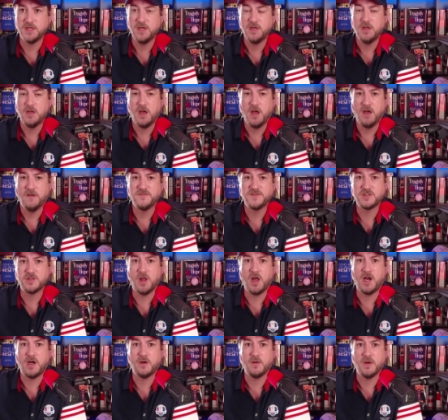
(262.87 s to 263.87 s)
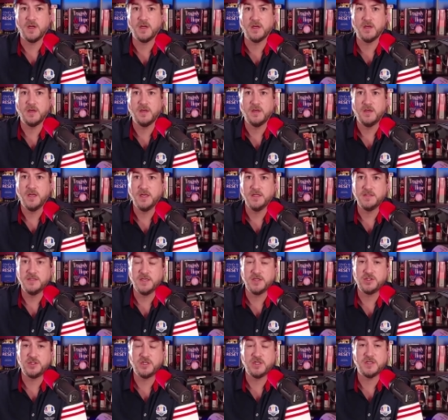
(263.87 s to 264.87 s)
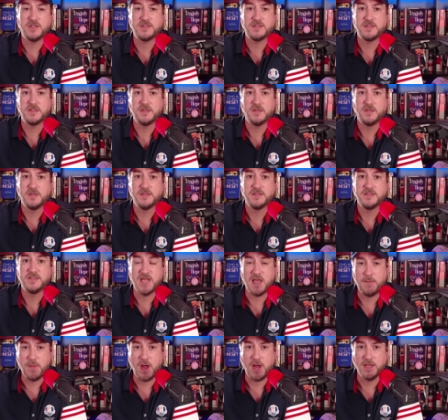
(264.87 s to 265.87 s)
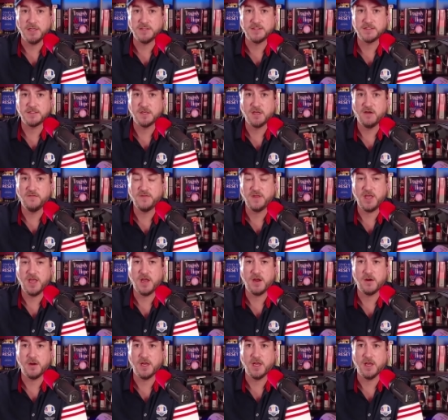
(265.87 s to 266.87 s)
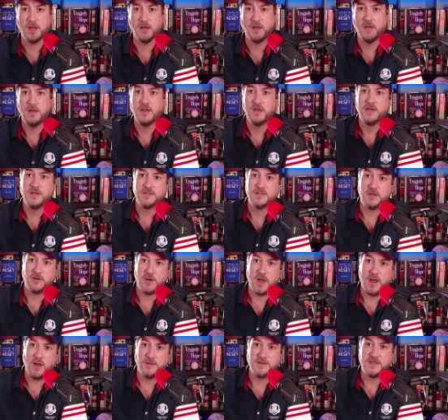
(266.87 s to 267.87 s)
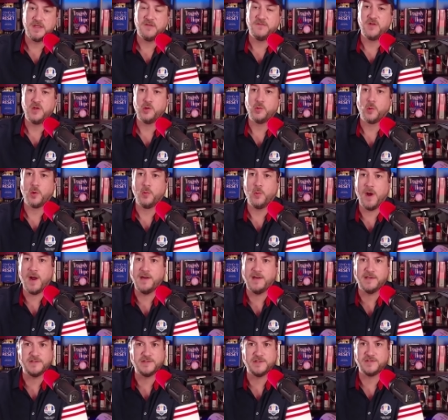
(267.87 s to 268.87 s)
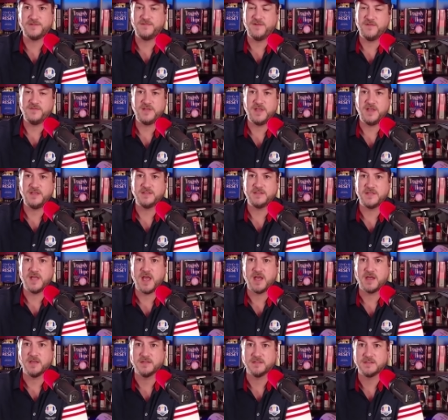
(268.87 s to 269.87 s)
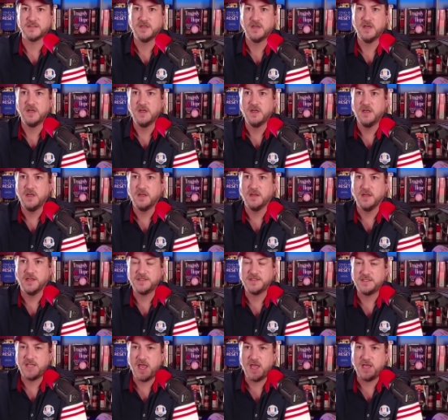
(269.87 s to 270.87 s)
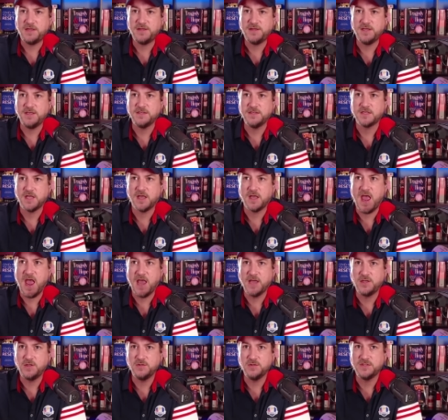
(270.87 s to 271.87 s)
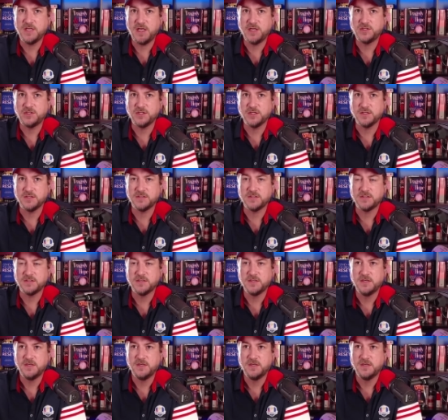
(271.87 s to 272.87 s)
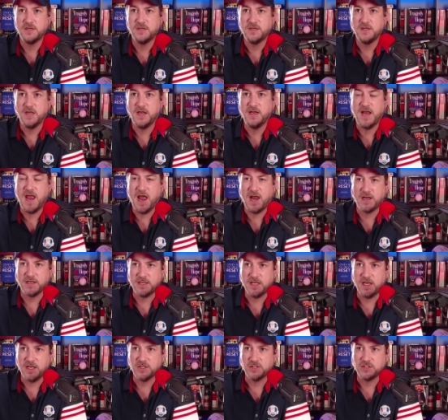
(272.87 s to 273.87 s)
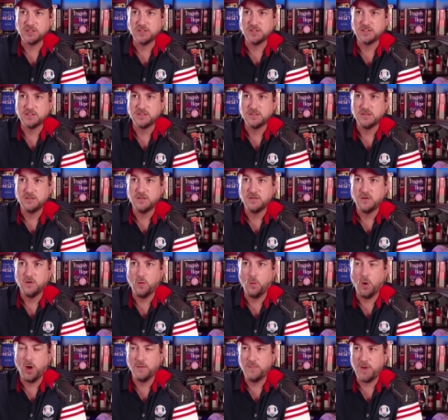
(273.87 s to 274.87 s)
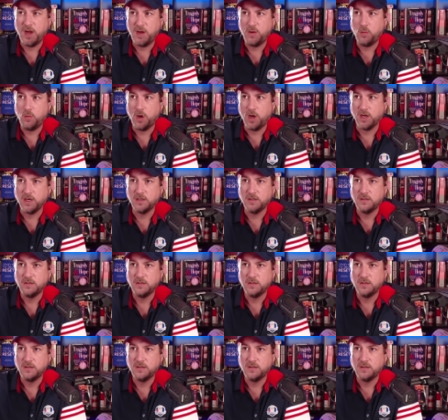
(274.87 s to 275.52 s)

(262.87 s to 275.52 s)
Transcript: of slaughtering indigenous Semites of the area. So, LD, if you'd rewind it just 15 seconds, let's take these accusations and allegations one by one,